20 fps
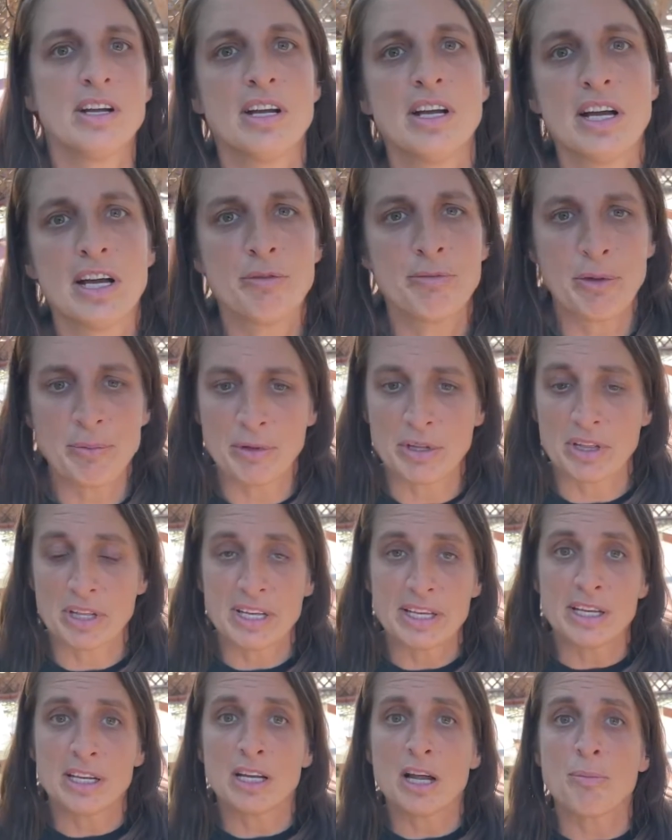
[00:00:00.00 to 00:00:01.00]
and maybe
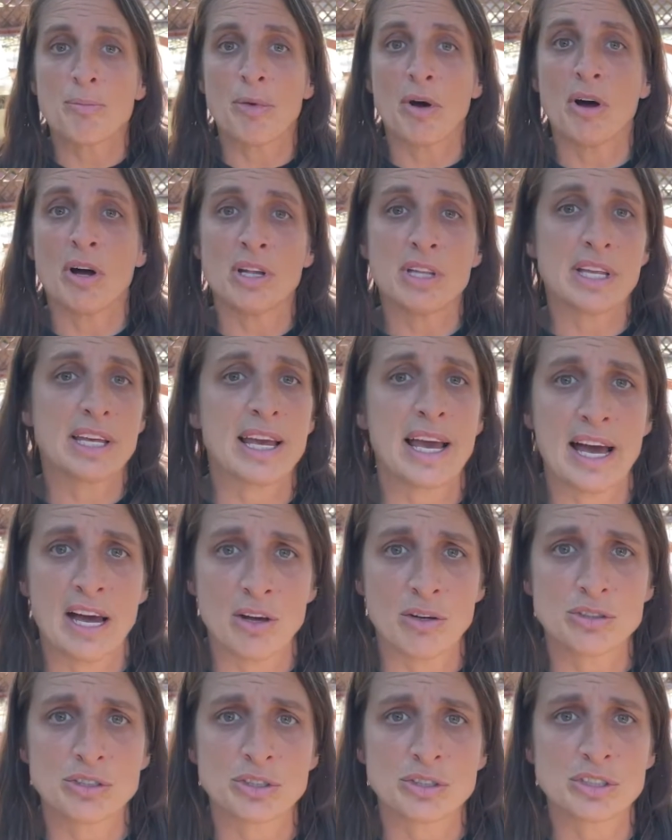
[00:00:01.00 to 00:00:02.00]
leaning up on the
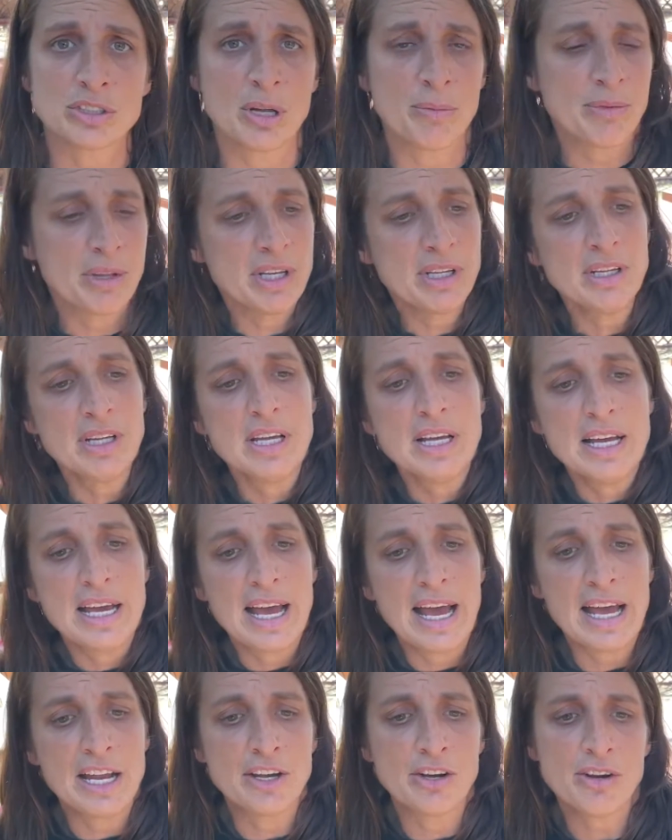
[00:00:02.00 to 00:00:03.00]
couch or something,
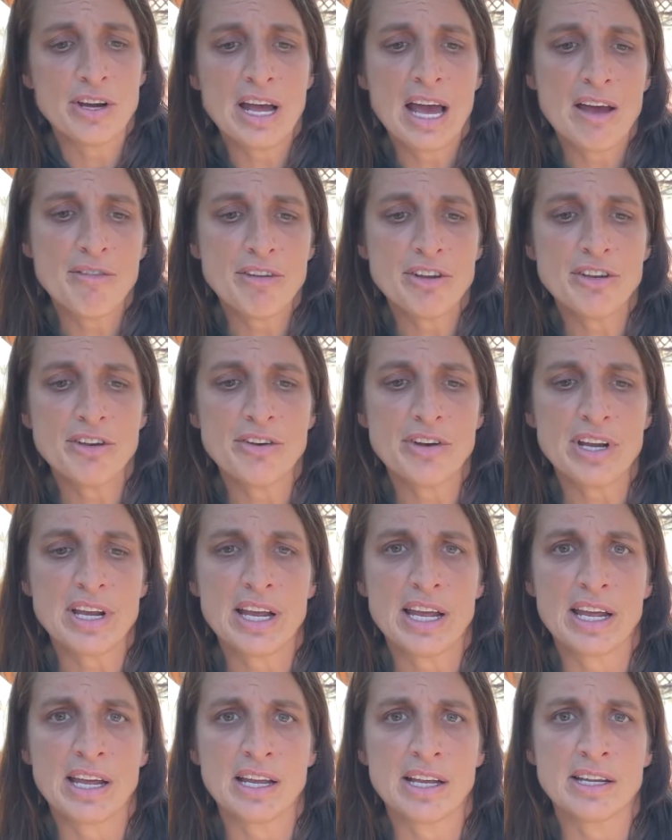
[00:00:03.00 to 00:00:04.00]
and you're having your
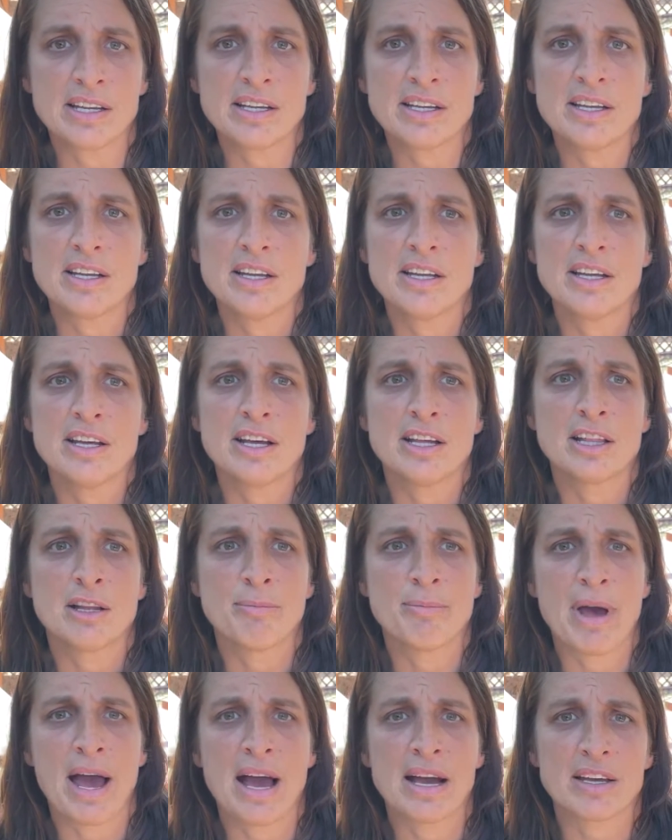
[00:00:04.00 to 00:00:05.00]
hand the
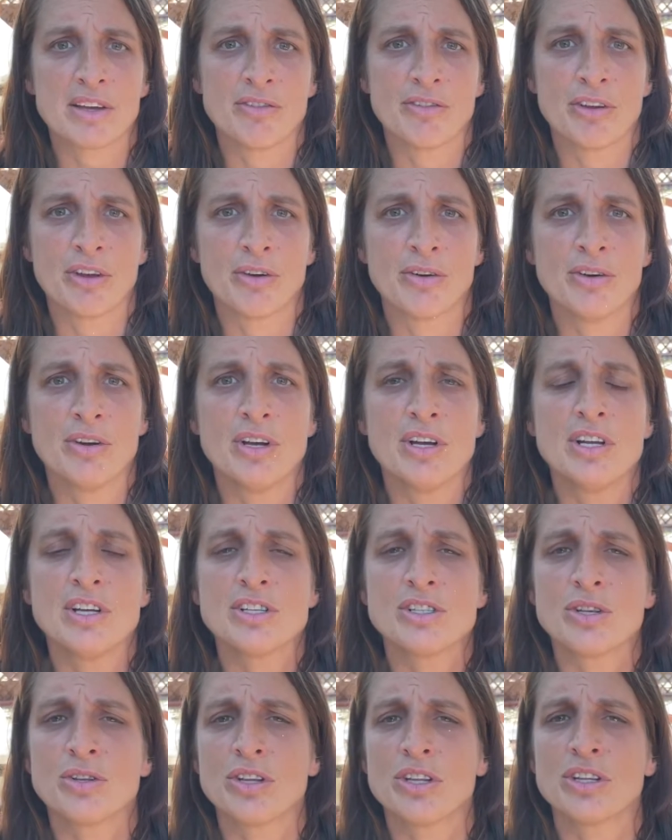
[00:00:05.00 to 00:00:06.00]
back of you
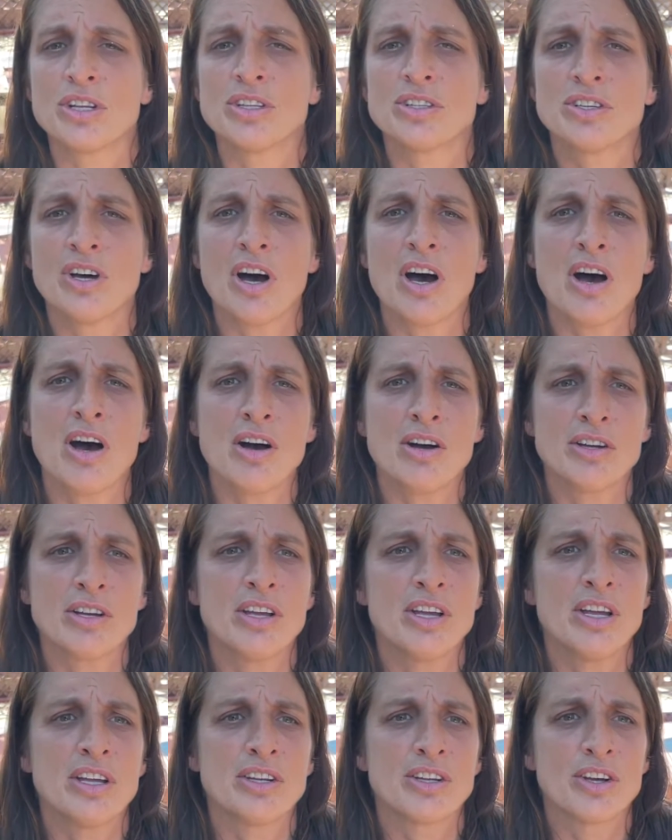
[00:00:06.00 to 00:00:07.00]
so that the dog
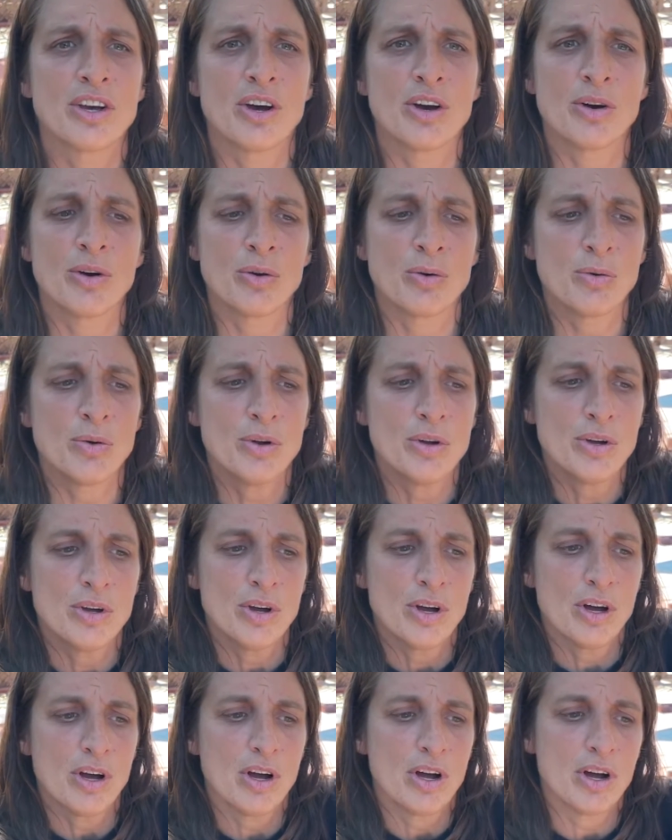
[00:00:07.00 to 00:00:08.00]
can go
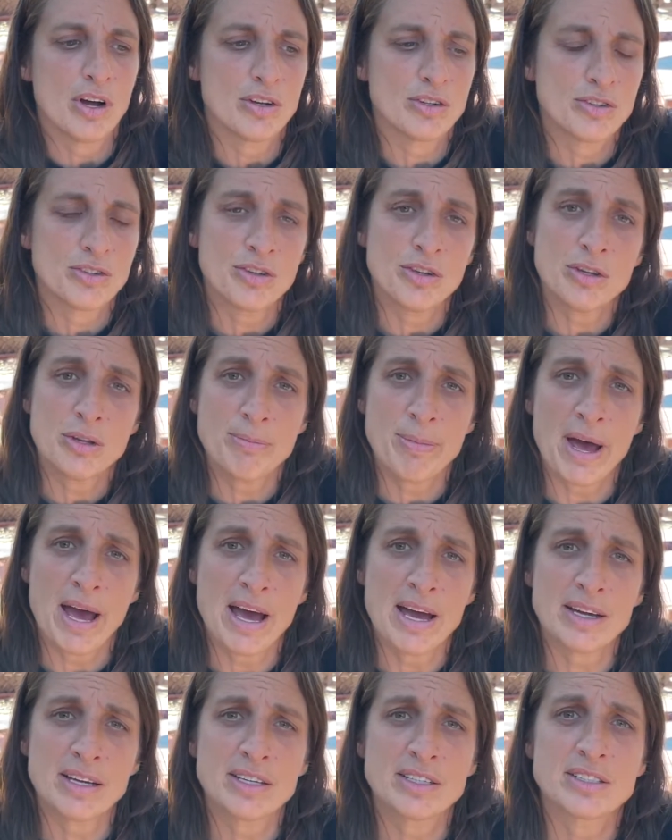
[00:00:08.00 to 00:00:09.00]
to the
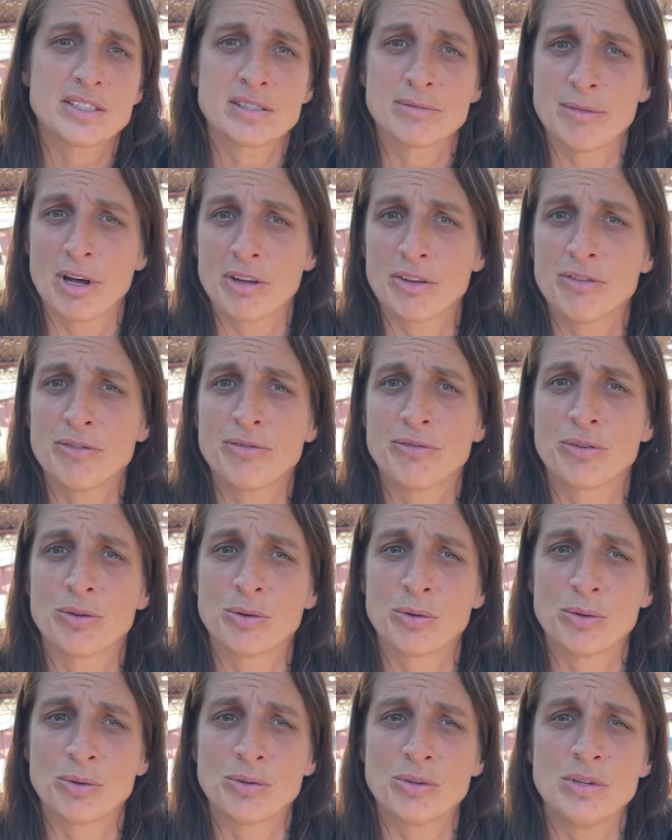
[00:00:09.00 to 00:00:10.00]
back, smell the
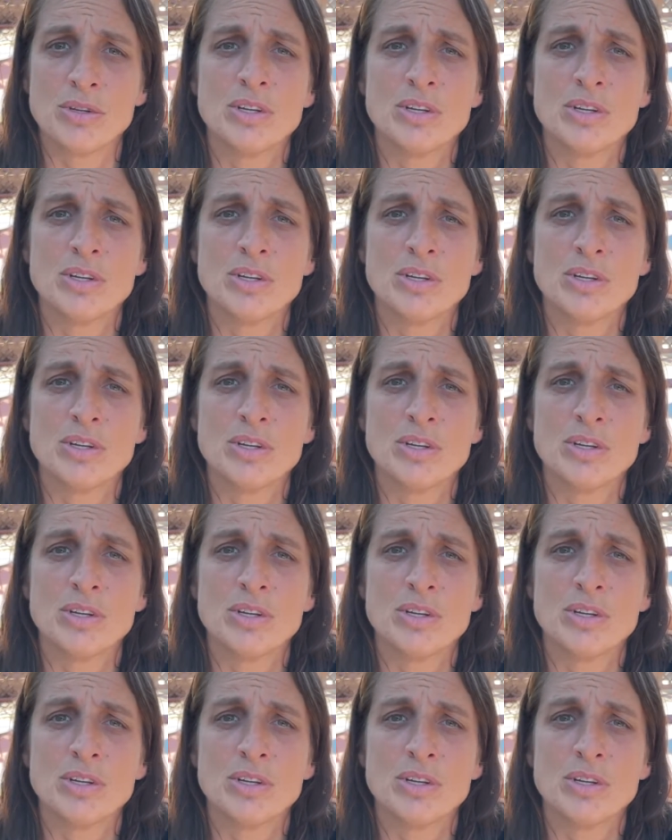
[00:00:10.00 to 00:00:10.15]
food,